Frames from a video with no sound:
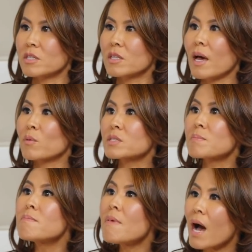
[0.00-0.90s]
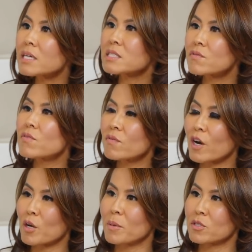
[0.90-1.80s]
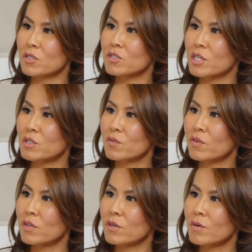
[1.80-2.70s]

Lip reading: and that was a massive environmental change for you.